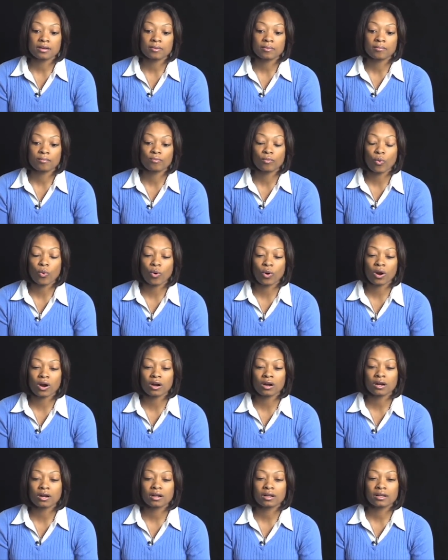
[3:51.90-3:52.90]

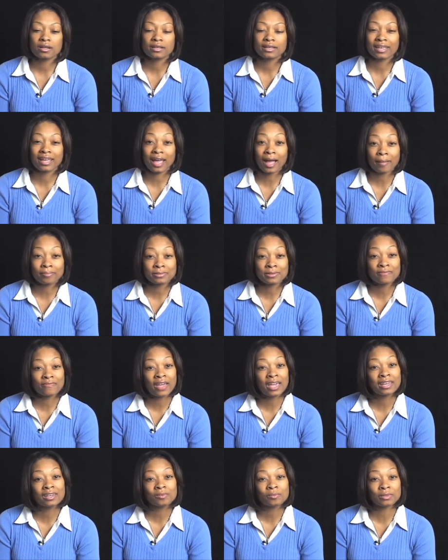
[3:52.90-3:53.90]
more
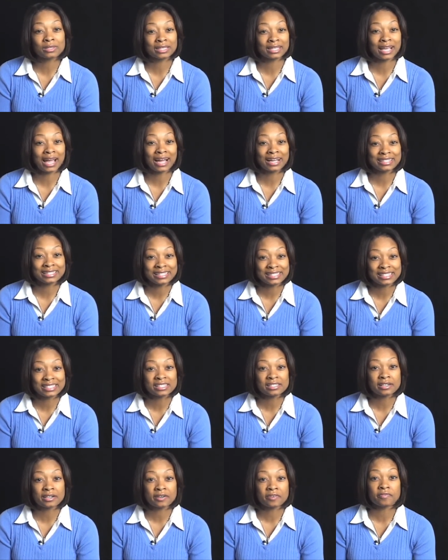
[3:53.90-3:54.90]
captivated with the
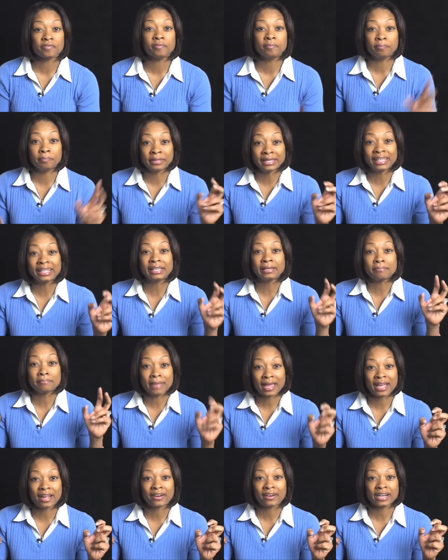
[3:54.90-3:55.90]
idea of being
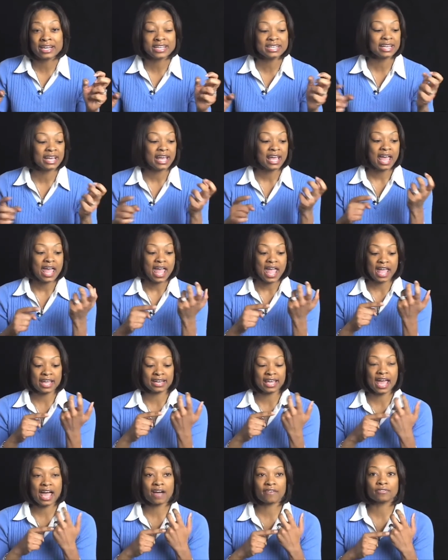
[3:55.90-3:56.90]
married
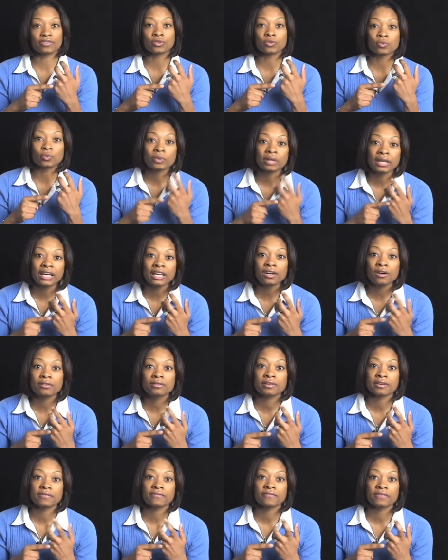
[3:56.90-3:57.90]
and having a ring on
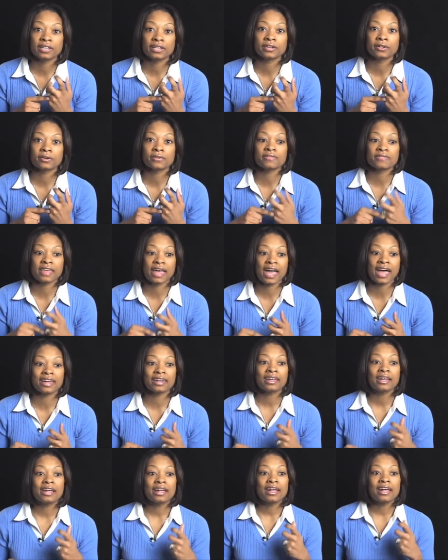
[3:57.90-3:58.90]
their finger,
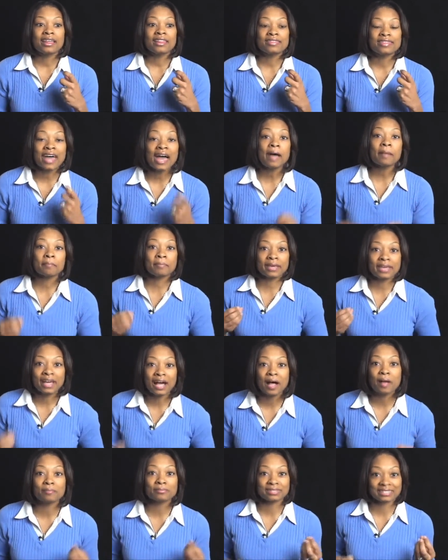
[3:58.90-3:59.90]
that
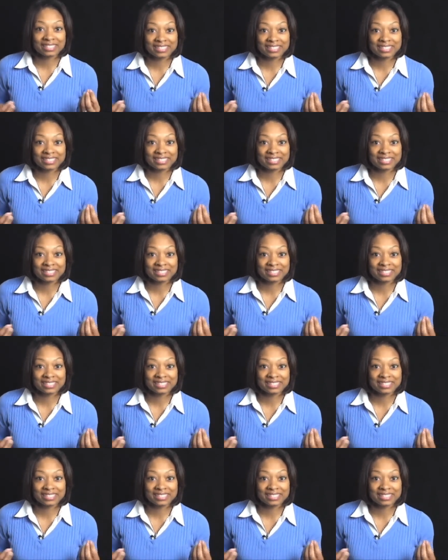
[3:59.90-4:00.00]
becomes the